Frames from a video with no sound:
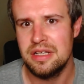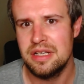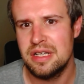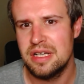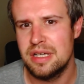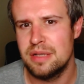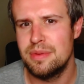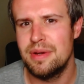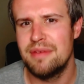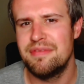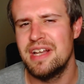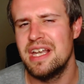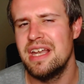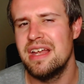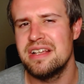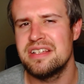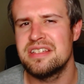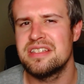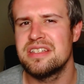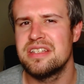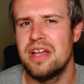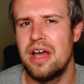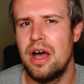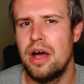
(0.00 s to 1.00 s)
However, let's
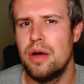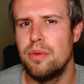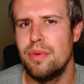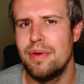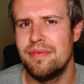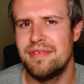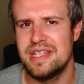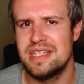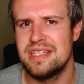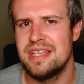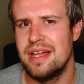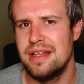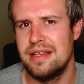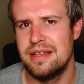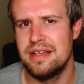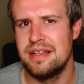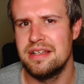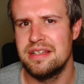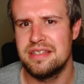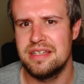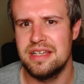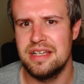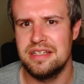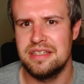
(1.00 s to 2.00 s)
start with
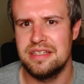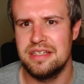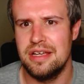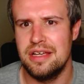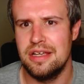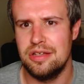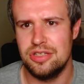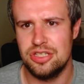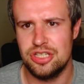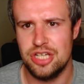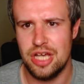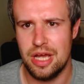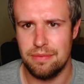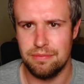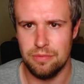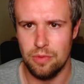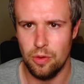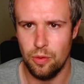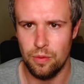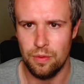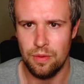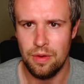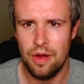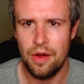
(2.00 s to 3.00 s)
attendances in
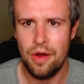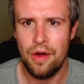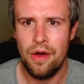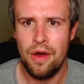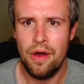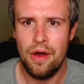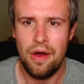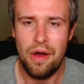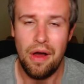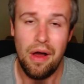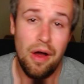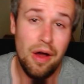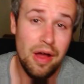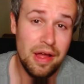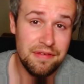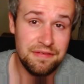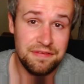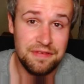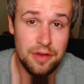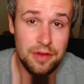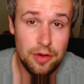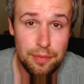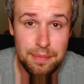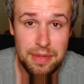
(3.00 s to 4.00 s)
general. I
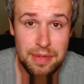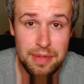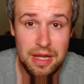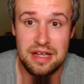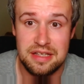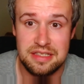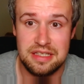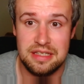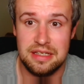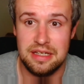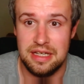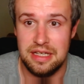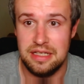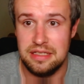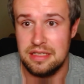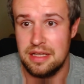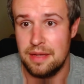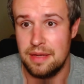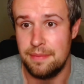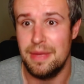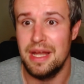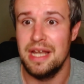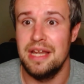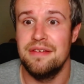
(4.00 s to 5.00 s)
feel personally that
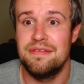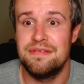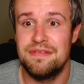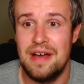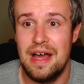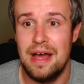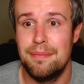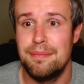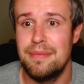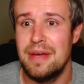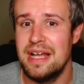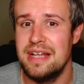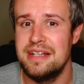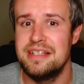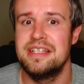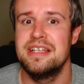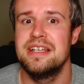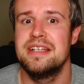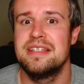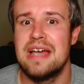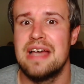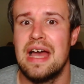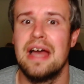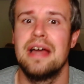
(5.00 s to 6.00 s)
many fan
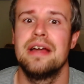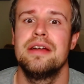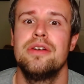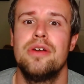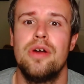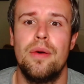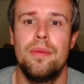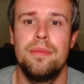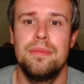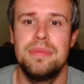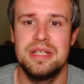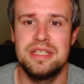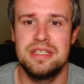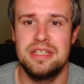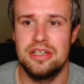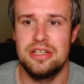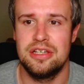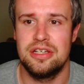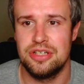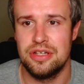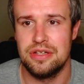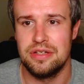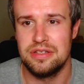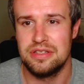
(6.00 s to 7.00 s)
bases and
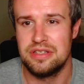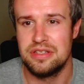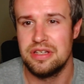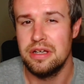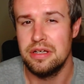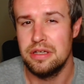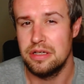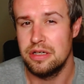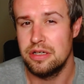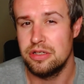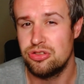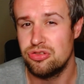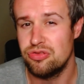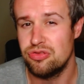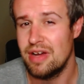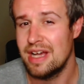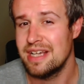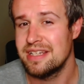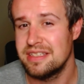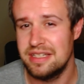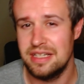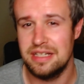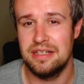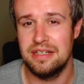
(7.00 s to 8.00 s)
competitions are
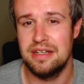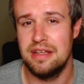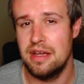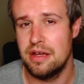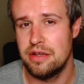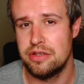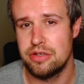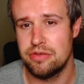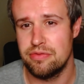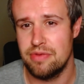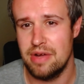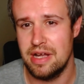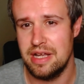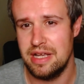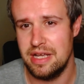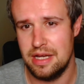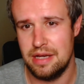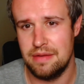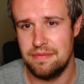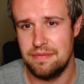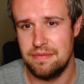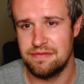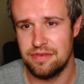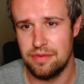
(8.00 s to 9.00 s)
drastically underrated
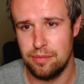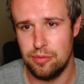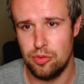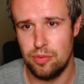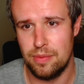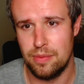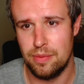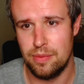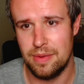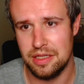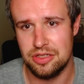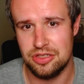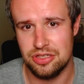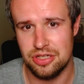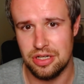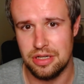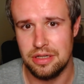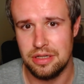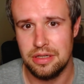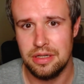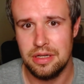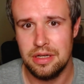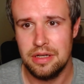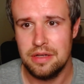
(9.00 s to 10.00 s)
in Football Manager.
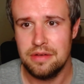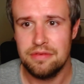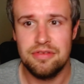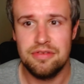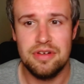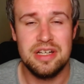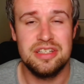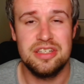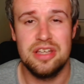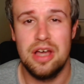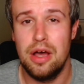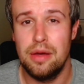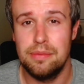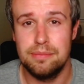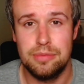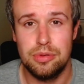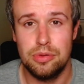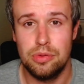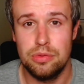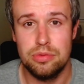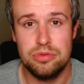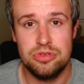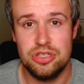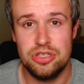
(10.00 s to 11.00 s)
For
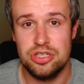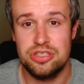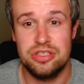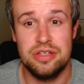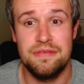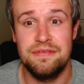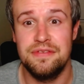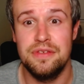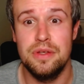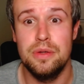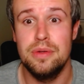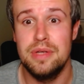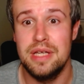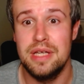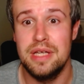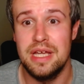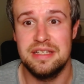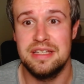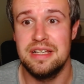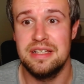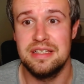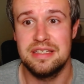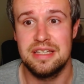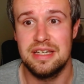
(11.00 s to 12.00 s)
example, just a few years
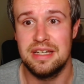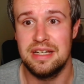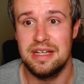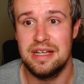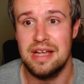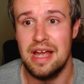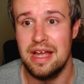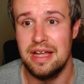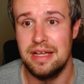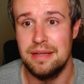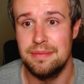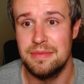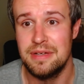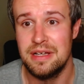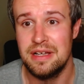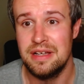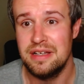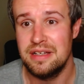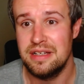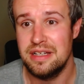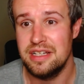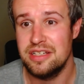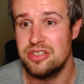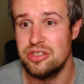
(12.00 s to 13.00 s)
into the game,
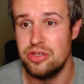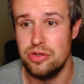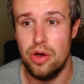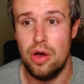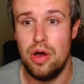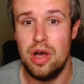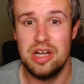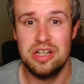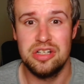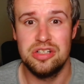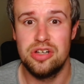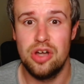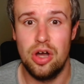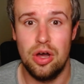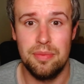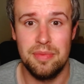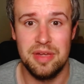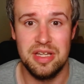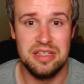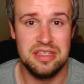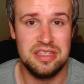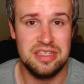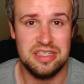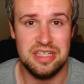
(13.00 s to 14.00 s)
it's not
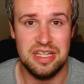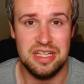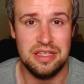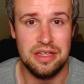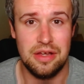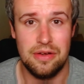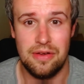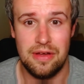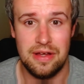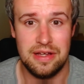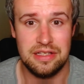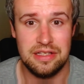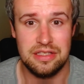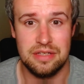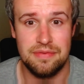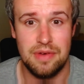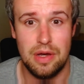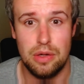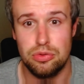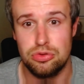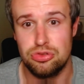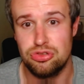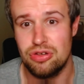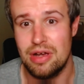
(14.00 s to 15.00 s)
uncommon to see the likes of
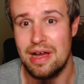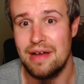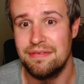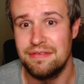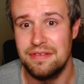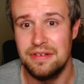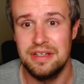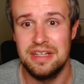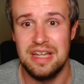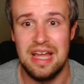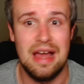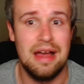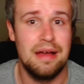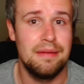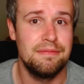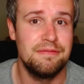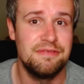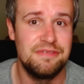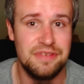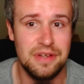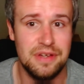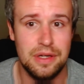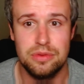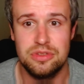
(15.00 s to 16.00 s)
Old Trafford,
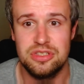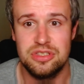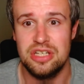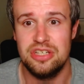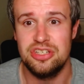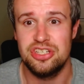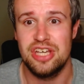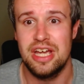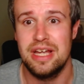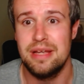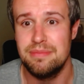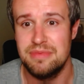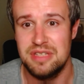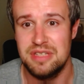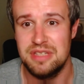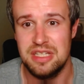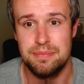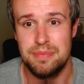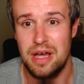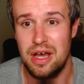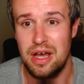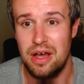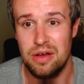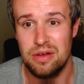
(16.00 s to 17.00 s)
Anfield, St James's
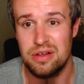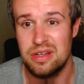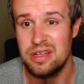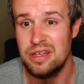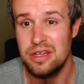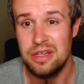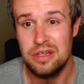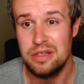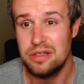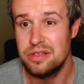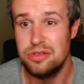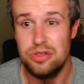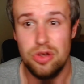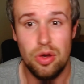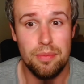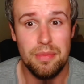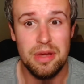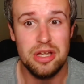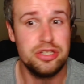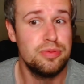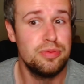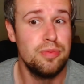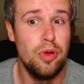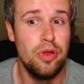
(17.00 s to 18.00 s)
Park not
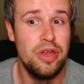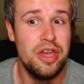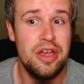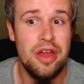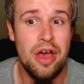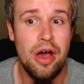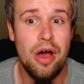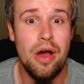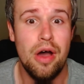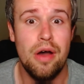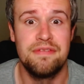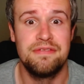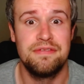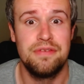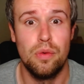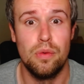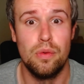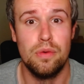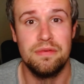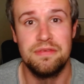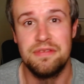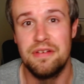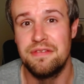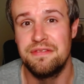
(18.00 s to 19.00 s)
much more than half
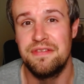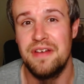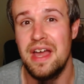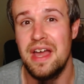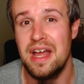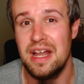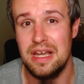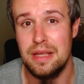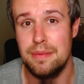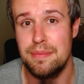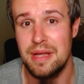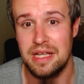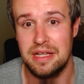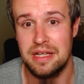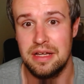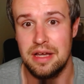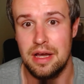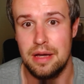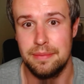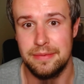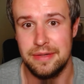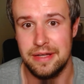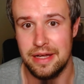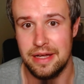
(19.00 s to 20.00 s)
full for fairly big
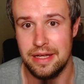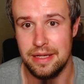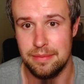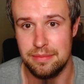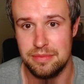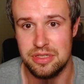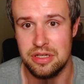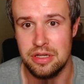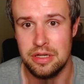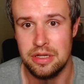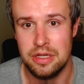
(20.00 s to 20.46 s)
cup games.